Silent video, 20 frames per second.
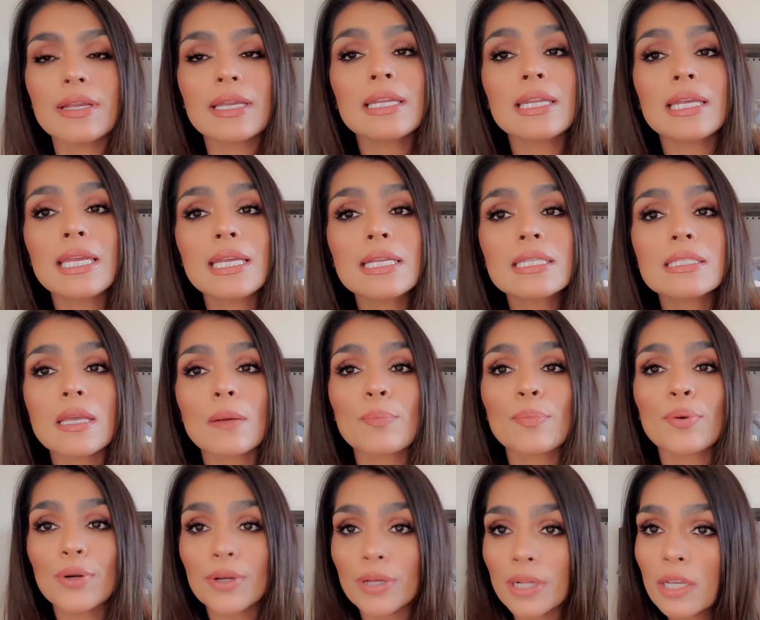It heats up
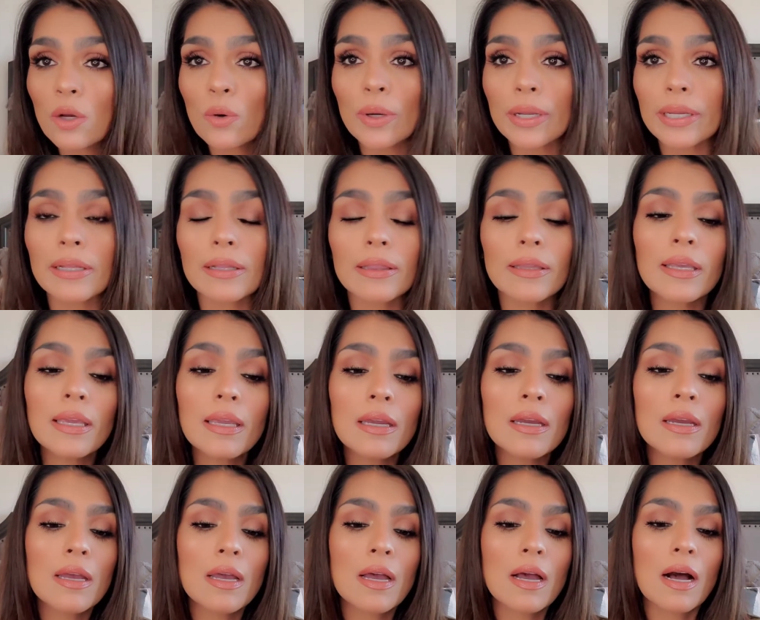pretty quickly.
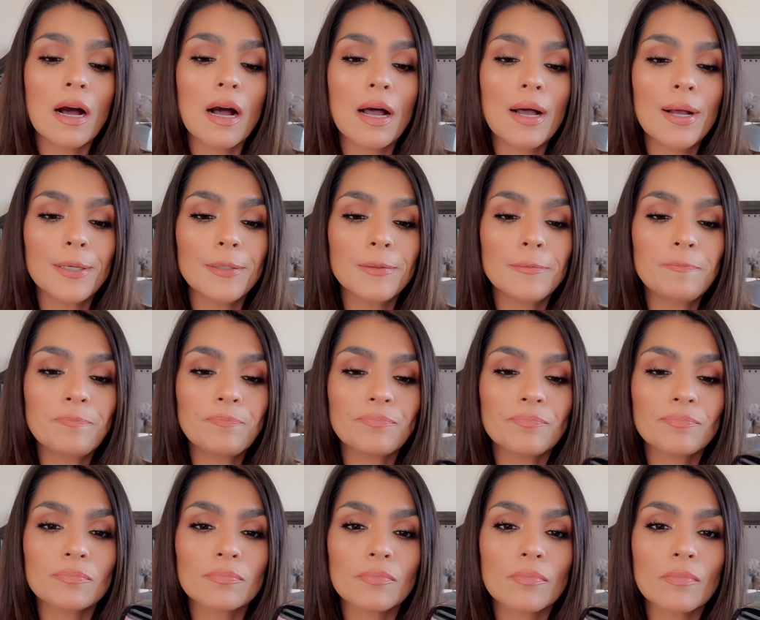
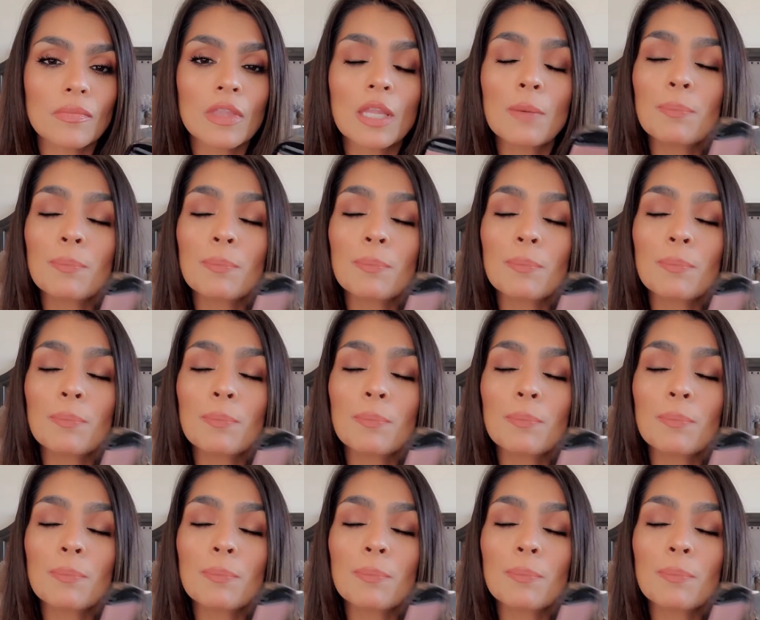The